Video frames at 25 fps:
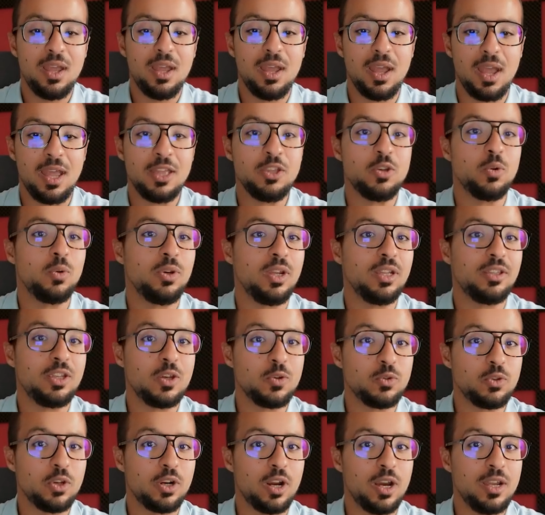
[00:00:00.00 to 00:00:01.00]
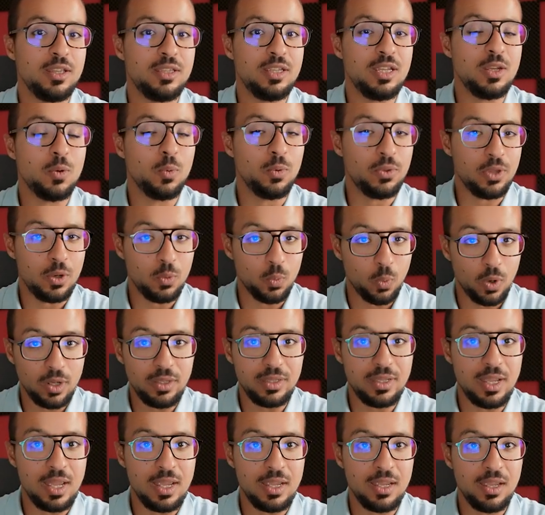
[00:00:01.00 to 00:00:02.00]
and you'll get a user ID within
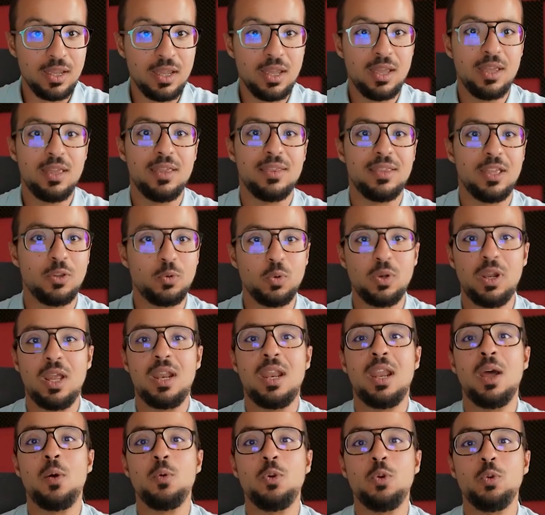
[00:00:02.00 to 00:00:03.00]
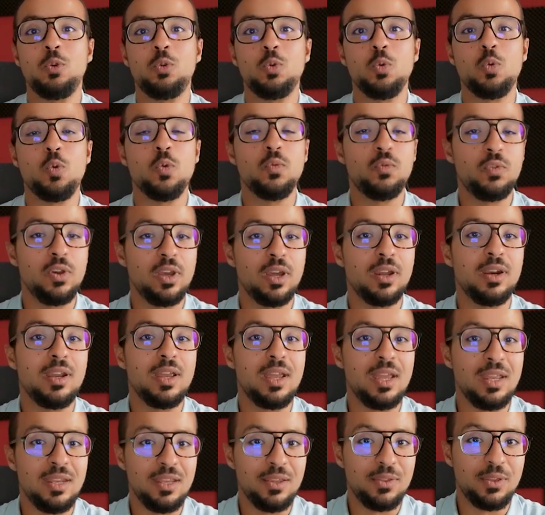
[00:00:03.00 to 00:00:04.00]
one day that will allow you to configure
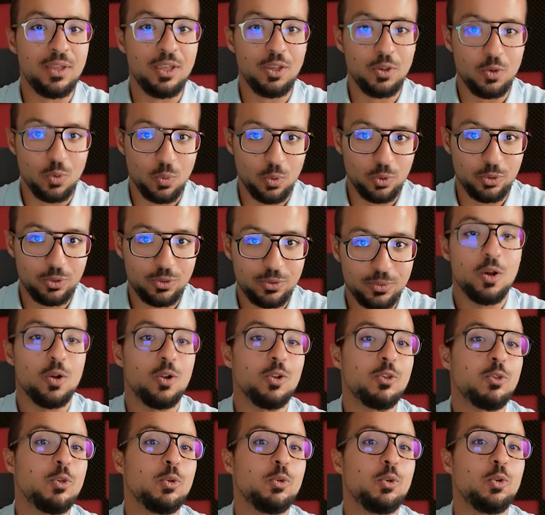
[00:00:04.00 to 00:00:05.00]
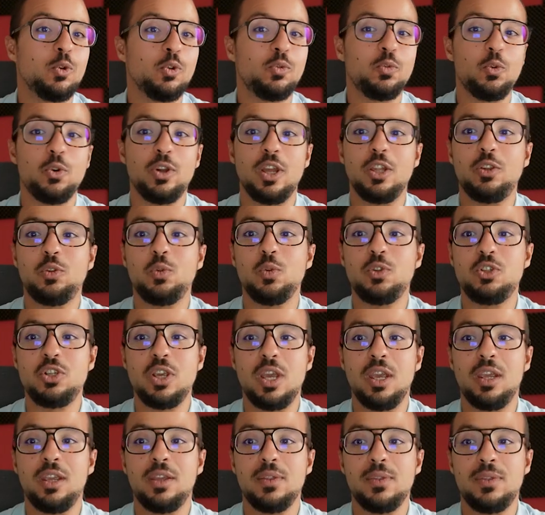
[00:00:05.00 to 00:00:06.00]
anything you want. Also, do not forget to
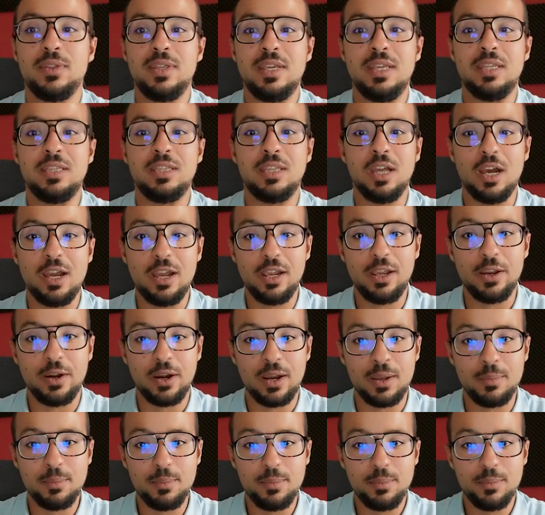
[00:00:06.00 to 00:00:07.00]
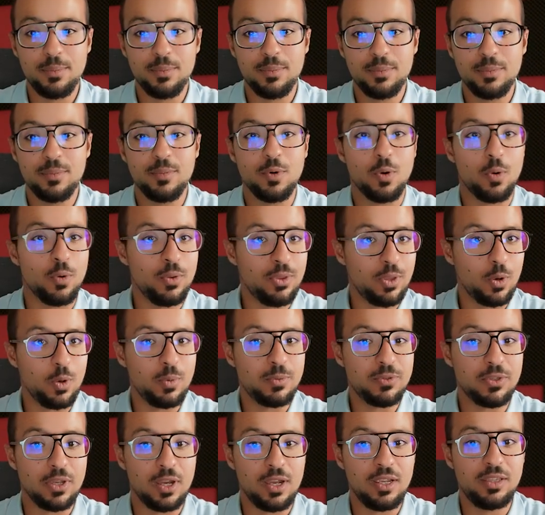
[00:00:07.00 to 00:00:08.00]
check the diagram on the
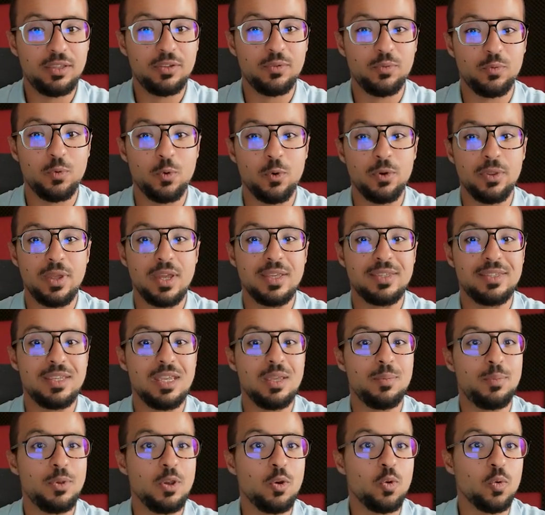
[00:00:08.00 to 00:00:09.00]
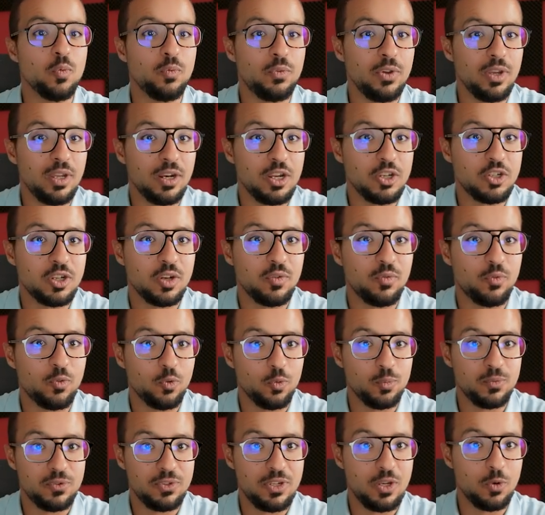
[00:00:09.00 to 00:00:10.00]
website for the SAP configuration
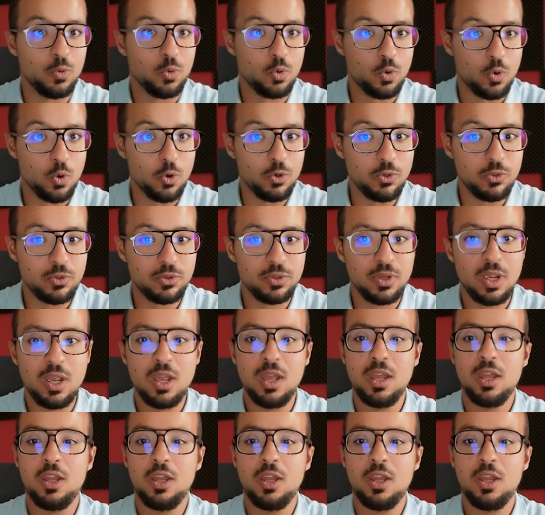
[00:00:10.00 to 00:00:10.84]
from zero course